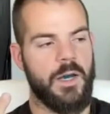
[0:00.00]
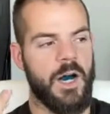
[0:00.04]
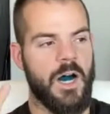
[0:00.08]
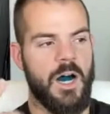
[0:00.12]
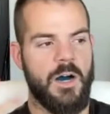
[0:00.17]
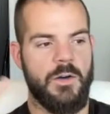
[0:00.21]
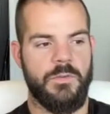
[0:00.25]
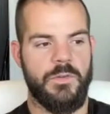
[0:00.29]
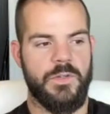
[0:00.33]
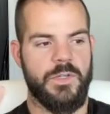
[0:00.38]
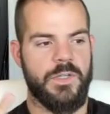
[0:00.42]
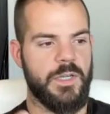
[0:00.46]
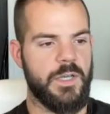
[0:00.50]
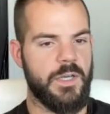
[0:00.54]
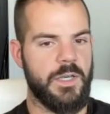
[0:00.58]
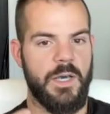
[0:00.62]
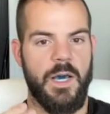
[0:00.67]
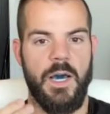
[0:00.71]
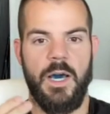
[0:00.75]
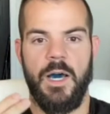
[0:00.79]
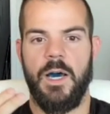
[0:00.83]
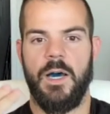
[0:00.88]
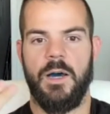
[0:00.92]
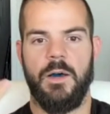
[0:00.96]
Mm-hmm. Obviously.
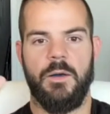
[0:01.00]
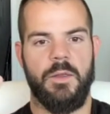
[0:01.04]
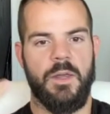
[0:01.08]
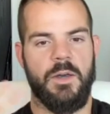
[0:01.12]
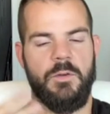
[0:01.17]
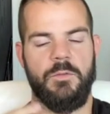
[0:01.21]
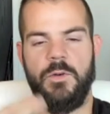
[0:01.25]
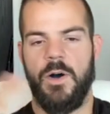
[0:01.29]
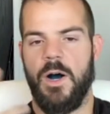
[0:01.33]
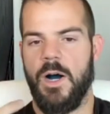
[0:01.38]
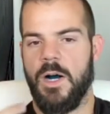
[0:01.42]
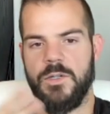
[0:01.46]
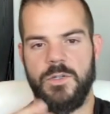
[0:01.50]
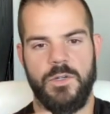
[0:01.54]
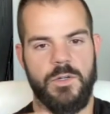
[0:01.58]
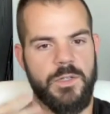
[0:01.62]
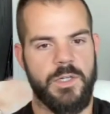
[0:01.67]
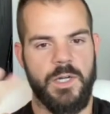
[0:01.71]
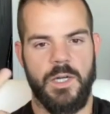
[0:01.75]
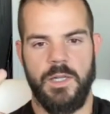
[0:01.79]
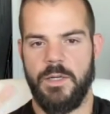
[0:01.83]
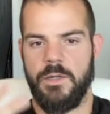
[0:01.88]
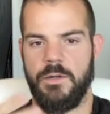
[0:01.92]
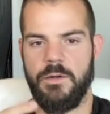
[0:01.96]
Yeah. Like
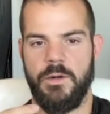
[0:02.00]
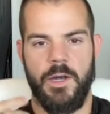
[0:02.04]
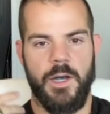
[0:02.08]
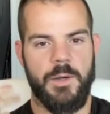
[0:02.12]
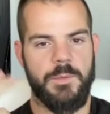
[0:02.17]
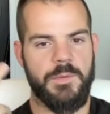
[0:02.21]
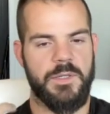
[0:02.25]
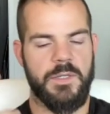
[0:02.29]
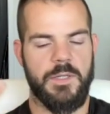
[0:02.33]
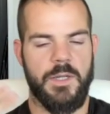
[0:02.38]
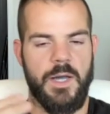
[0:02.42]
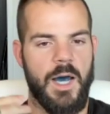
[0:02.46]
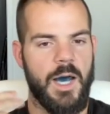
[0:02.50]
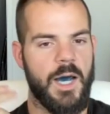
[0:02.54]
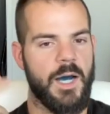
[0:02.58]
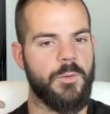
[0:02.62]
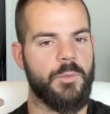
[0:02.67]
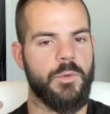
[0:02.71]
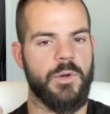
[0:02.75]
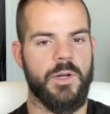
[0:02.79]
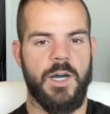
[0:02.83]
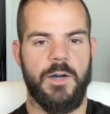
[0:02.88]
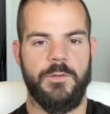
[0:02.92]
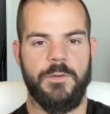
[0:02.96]
Voxer, Telegram,
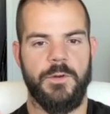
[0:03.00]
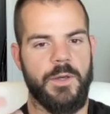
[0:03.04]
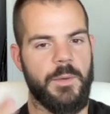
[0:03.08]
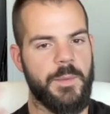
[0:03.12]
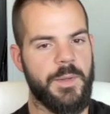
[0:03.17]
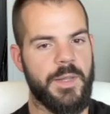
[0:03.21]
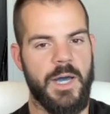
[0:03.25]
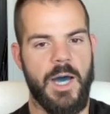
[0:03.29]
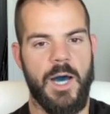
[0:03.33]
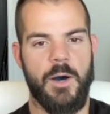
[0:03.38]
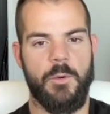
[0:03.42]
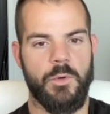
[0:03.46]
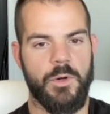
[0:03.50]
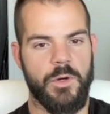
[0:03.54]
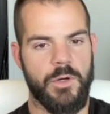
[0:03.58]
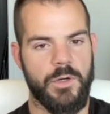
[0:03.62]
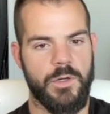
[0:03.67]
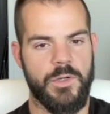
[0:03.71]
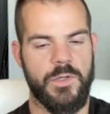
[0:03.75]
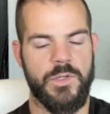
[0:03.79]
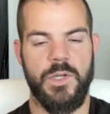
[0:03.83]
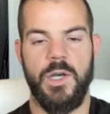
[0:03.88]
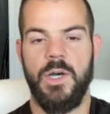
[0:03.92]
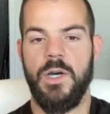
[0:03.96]
Slack, whatever. I mean, that
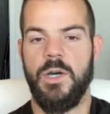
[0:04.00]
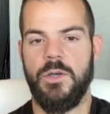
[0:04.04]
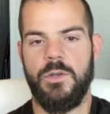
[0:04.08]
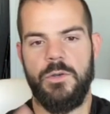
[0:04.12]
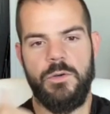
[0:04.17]
works.